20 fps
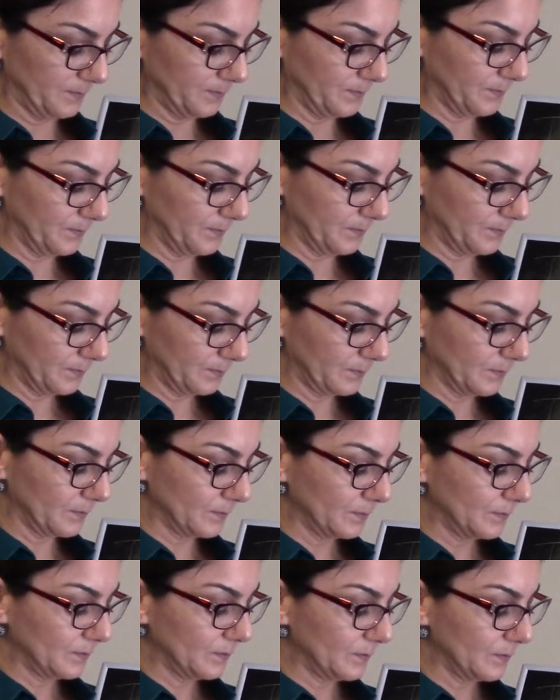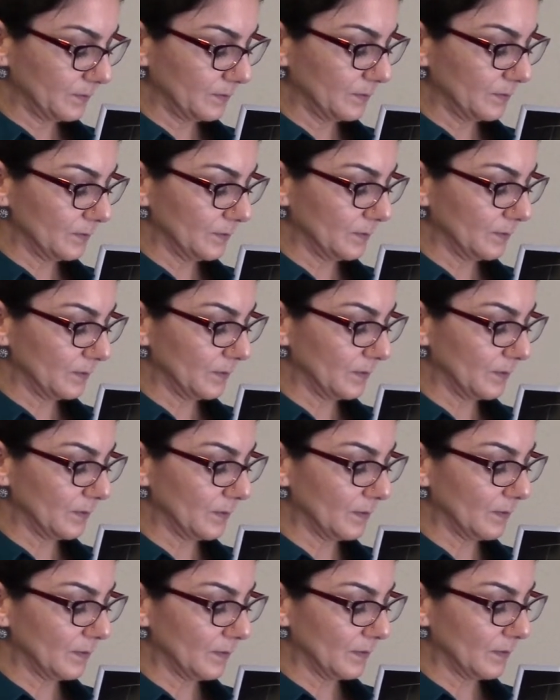
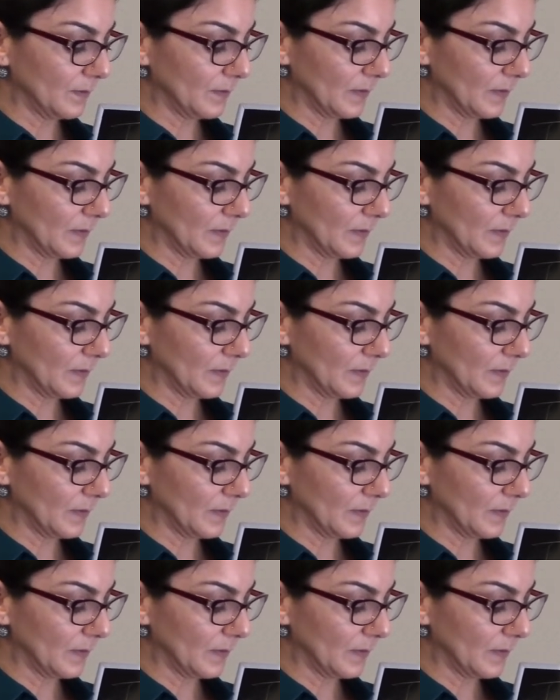No one is speaking in this clip.